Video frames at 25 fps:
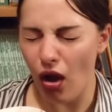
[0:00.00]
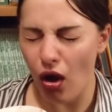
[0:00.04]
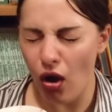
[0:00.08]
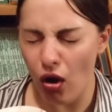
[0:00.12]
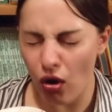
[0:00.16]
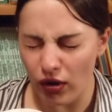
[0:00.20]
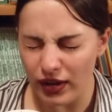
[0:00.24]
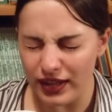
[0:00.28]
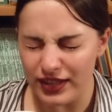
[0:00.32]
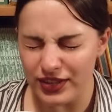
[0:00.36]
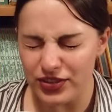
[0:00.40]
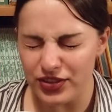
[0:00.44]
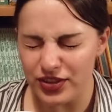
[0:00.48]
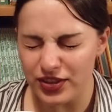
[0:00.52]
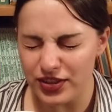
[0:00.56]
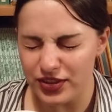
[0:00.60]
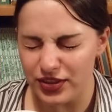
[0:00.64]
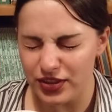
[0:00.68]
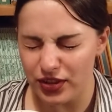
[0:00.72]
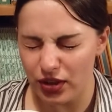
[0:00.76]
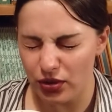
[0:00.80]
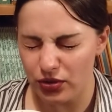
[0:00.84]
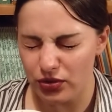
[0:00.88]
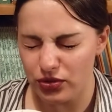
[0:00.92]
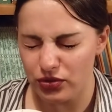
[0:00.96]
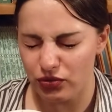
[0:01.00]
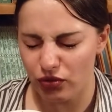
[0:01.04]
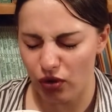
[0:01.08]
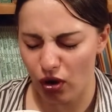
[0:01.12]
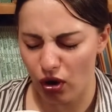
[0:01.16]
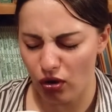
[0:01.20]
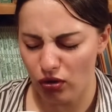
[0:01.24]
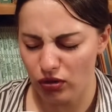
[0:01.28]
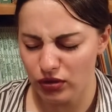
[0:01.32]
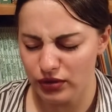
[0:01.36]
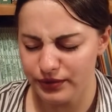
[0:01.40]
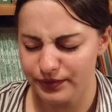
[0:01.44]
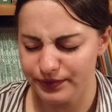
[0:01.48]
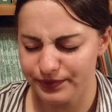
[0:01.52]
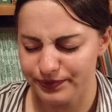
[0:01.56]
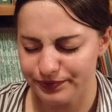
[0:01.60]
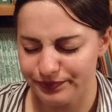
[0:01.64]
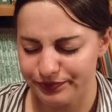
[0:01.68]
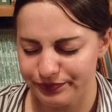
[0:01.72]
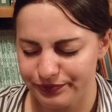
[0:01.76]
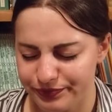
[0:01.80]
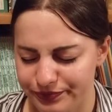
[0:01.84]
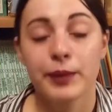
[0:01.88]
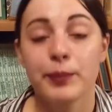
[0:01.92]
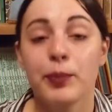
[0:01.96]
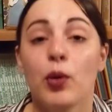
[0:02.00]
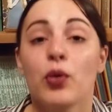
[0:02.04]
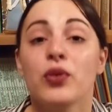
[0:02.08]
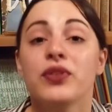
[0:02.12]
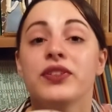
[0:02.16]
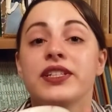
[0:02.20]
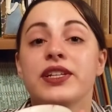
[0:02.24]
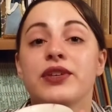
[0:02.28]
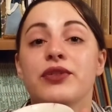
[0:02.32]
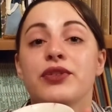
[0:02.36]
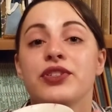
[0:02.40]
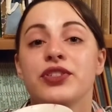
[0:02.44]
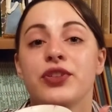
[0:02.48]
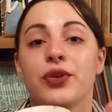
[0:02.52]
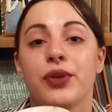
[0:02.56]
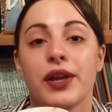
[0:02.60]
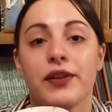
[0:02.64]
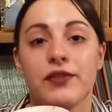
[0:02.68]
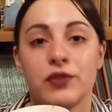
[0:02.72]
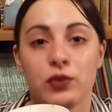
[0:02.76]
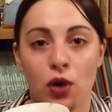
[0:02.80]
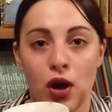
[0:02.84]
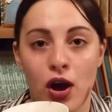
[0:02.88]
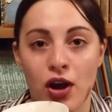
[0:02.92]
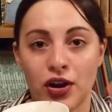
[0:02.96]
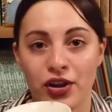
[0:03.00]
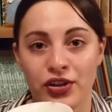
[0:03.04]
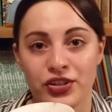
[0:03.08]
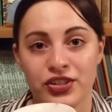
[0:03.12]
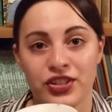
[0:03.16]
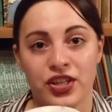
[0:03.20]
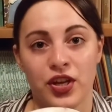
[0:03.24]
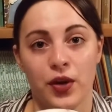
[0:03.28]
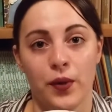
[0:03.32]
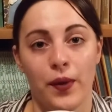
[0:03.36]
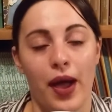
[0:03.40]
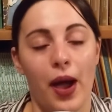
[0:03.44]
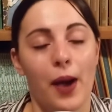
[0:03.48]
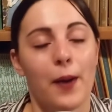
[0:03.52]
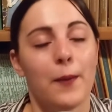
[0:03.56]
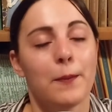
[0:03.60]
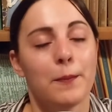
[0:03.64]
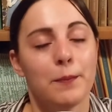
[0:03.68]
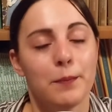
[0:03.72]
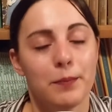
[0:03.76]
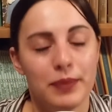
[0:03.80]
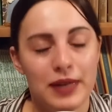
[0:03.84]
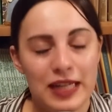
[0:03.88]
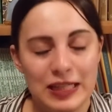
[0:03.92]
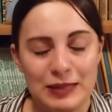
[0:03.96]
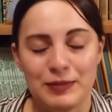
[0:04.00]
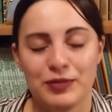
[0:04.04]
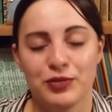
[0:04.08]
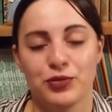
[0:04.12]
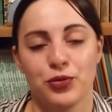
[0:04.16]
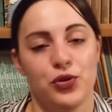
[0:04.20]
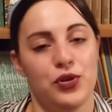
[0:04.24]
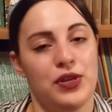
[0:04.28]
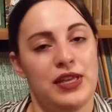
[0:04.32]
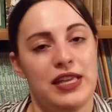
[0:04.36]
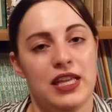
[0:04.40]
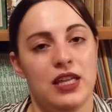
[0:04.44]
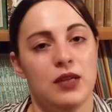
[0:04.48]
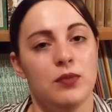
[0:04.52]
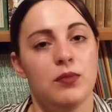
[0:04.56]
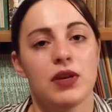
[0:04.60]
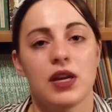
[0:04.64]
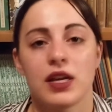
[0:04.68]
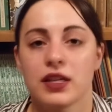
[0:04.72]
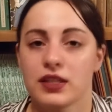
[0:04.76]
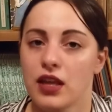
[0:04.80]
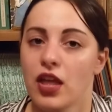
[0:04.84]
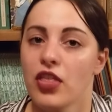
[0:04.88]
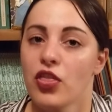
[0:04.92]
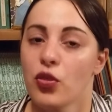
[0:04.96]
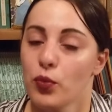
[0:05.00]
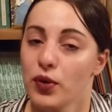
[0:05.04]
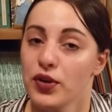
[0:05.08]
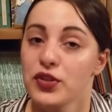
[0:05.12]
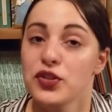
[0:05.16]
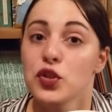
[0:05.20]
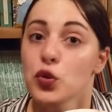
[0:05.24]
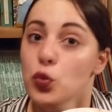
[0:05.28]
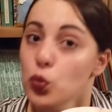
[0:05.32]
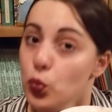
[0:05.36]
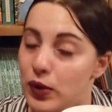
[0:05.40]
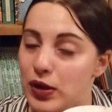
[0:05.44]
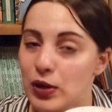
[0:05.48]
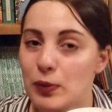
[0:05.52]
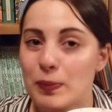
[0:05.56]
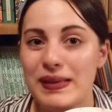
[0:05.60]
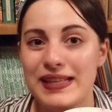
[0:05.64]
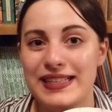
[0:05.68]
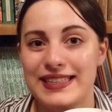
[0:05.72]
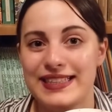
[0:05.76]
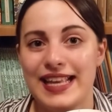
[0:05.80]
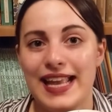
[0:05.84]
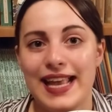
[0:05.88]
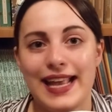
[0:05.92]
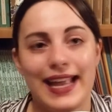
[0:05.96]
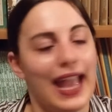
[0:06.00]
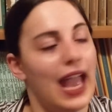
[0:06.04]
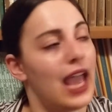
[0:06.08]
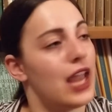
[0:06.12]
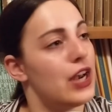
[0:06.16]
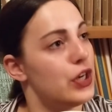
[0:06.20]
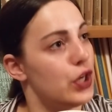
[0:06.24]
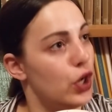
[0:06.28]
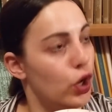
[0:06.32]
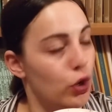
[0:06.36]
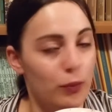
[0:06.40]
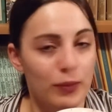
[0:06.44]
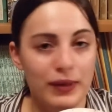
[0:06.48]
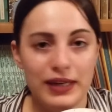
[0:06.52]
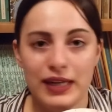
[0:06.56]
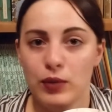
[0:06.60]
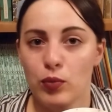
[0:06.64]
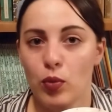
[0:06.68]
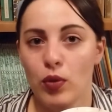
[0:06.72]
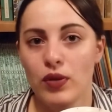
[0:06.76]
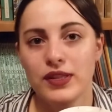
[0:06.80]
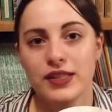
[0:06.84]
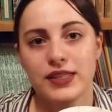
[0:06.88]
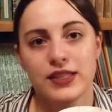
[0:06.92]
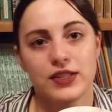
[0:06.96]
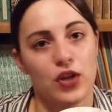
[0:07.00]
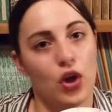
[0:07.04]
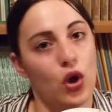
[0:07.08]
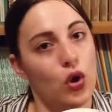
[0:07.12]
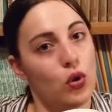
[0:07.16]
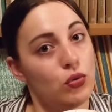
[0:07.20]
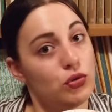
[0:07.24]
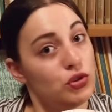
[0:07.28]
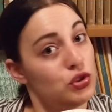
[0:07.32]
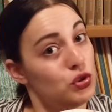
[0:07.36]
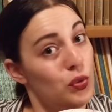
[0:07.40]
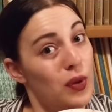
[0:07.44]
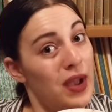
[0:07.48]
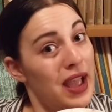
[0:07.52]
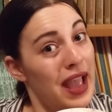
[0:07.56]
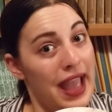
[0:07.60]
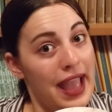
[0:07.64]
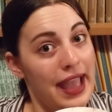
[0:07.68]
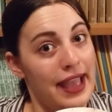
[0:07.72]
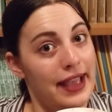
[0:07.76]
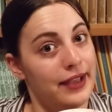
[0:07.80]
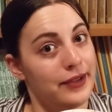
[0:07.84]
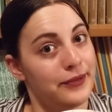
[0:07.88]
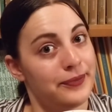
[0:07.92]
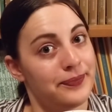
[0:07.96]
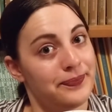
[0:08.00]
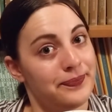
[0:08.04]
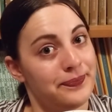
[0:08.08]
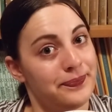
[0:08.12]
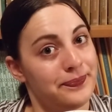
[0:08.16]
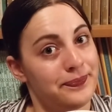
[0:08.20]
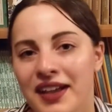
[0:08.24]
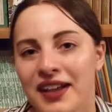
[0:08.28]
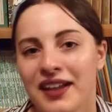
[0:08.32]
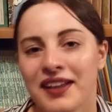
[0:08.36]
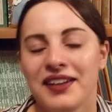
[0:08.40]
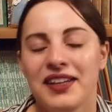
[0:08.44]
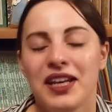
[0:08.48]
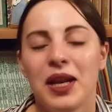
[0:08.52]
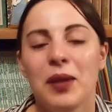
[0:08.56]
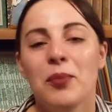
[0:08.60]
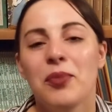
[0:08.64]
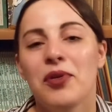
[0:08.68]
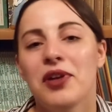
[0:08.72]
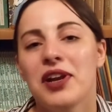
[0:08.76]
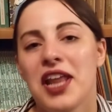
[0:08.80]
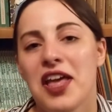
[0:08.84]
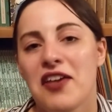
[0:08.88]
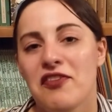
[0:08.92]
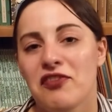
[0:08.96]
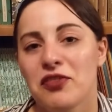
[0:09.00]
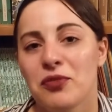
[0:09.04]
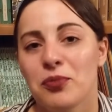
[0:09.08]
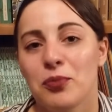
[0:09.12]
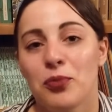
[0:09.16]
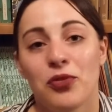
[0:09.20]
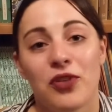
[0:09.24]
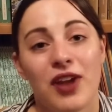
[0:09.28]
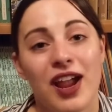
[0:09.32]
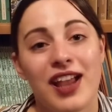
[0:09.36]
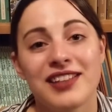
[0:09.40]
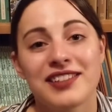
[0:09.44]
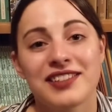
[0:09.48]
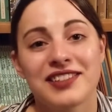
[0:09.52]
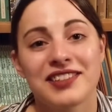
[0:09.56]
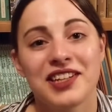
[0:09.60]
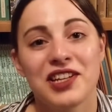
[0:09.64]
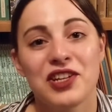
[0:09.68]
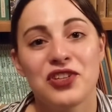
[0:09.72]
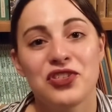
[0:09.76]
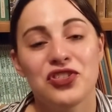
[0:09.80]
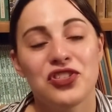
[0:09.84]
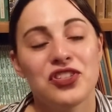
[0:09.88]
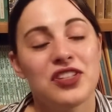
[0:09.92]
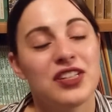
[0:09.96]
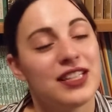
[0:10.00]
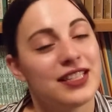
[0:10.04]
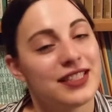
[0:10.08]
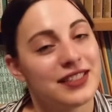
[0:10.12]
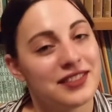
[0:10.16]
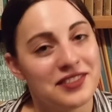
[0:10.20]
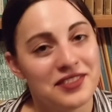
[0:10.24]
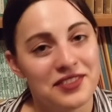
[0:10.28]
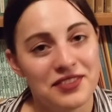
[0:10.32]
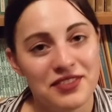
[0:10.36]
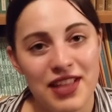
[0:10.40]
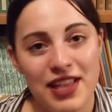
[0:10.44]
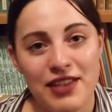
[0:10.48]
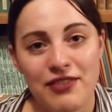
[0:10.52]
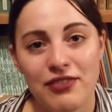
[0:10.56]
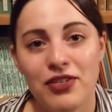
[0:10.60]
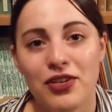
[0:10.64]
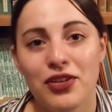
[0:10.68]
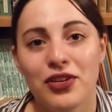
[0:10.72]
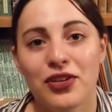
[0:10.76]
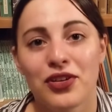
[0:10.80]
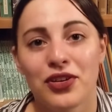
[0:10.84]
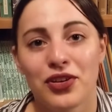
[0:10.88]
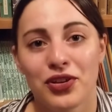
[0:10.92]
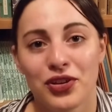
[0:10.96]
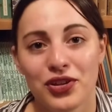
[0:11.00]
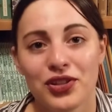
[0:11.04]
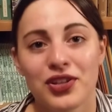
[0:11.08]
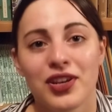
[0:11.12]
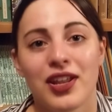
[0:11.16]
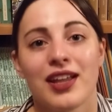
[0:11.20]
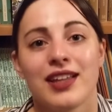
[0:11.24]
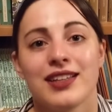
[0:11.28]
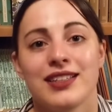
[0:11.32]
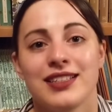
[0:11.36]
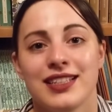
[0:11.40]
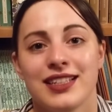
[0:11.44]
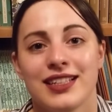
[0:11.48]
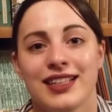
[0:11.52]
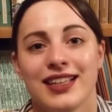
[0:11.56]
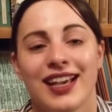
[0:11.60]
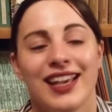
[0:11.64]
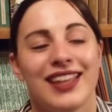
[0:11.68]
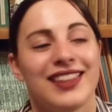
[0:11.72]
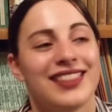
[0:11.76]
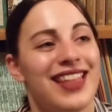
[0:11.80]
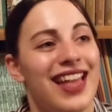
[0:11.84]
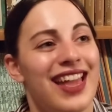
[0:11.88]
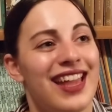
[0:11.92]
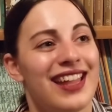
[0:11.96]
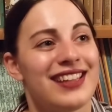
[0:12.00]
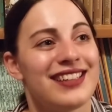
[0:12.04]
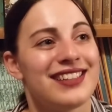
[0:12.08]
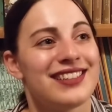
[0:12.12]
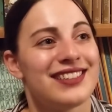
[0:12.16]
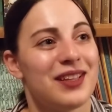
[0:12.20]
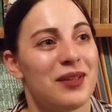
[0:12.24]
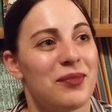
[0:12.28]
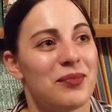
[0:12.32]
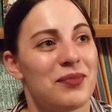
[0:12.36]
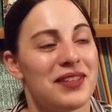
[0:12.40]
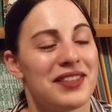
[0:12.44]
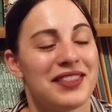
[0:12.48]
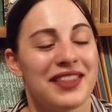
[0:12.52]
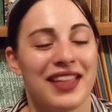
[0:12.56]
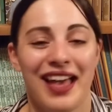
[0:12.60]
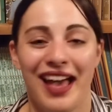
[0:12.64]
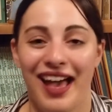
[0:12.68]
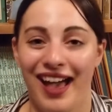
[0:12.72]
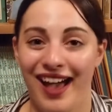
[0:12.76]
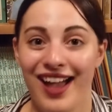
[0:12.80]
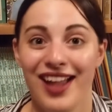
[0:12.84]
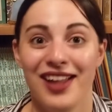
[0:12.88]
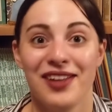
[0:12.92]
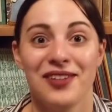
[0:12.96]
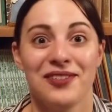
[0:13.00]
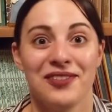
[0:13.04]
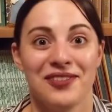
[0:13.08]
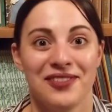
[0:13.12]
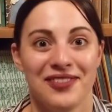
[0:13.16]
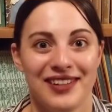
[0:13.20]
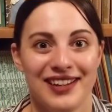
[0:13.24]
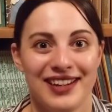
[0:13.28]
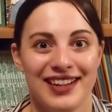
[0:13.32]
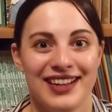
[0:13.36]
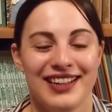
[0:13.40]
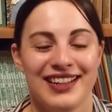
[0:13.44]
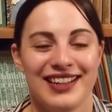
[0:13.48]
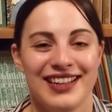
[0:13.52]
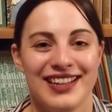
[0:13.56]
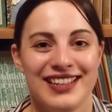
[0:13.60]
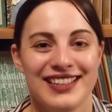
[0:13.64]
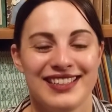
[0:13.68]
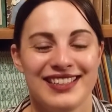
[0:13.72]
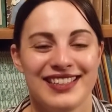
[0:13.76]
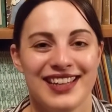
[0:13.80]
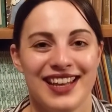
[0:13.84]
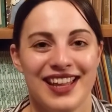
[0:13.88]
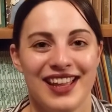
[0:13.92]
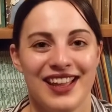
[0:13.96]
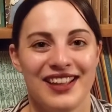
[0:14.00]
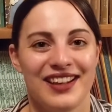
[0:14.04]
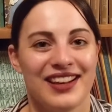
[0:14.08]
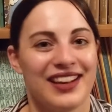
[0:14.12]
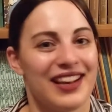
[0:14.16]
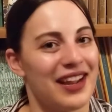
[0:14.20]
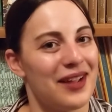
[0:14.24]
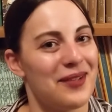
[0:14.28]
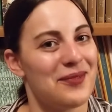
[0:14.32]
Oh, it's just so strong. But on a serious note, if you are going to go out, please make sure you eat because otherwise you will be sick and nobody wants to hold your hair. Number 11, procrastination is never a good idea, and that is something that I really need to learn.